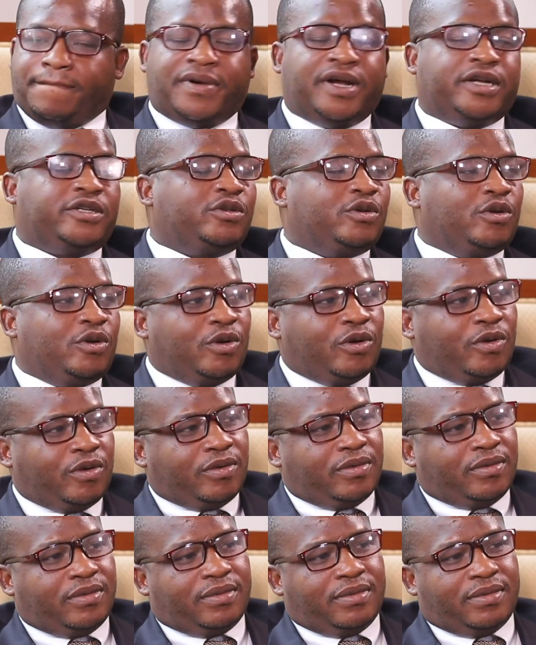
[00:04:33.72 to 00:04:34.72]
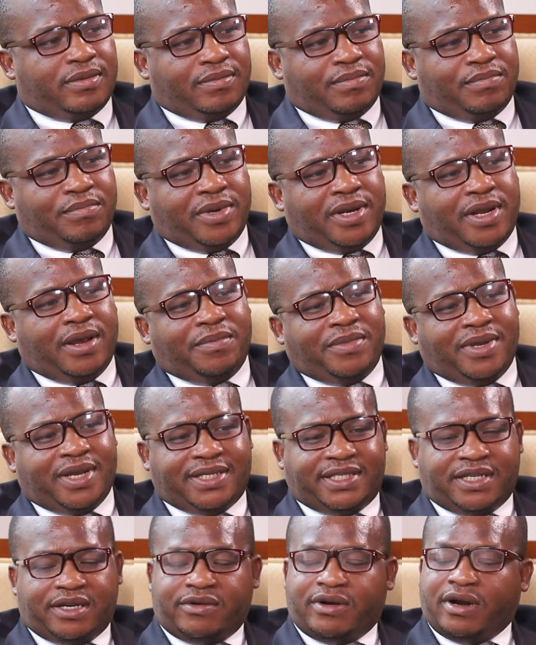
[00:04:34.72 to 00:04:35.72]
But your name
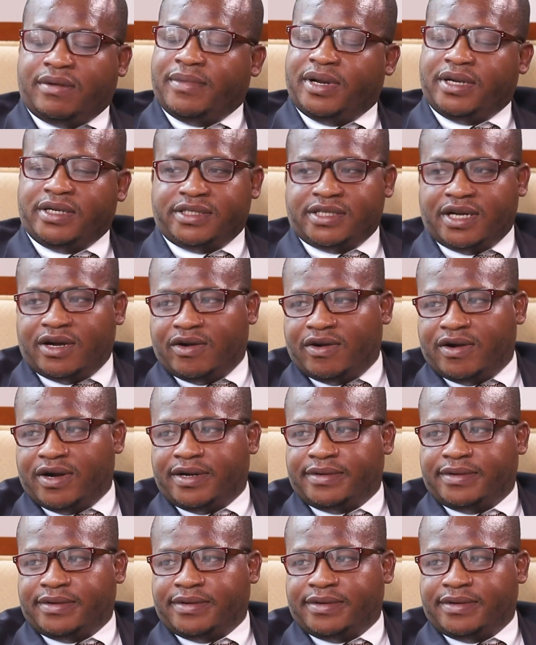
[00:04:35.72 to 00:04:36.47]
is General Manager.